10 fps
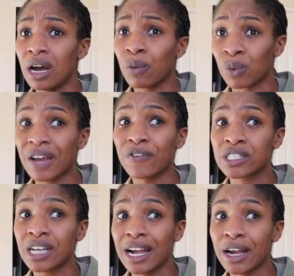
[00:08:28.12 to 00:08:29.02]
when I
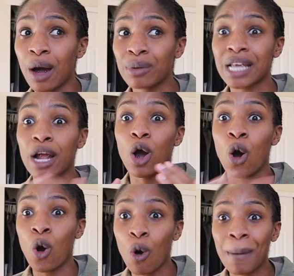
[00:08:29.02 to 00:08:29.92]
first got here, I was like,
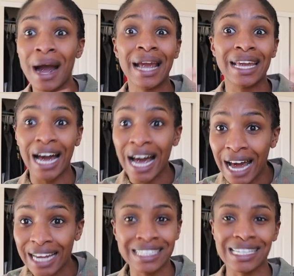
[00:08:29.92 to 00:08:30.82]
oh my
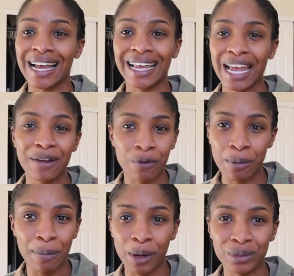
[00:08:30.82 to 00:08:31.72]
God, because I came from
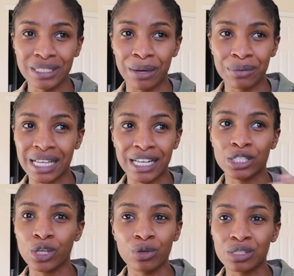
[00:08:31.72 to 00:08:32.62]
a post that was like
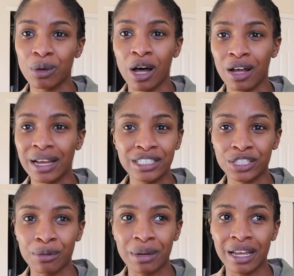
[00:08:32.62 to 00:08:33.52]
so small in
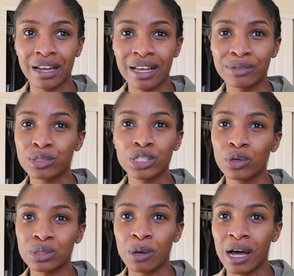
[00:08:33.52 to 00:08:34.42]
Germany. It's
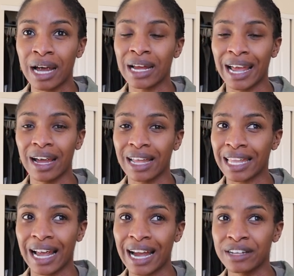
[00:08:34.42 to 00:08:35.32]
so small. I
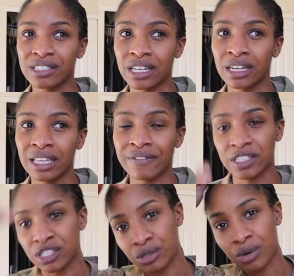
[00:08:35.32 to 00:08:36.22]
like I used to live in
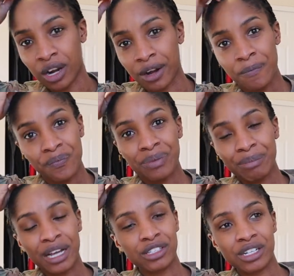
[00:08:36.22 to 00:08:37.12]
Stuttgart,
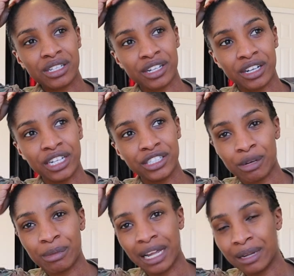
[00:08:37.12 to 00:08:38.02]
Panzer Kaserne in
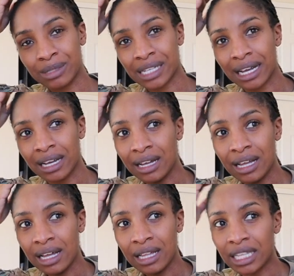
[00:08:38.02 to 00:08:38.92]
Germany, and it was like
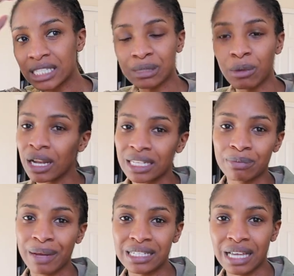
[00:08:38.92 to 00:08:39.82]
the smallest
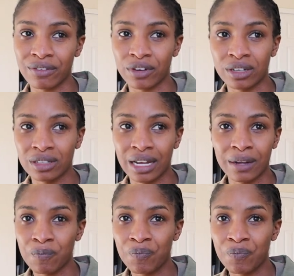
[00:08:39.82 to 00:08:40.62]
base ever. Like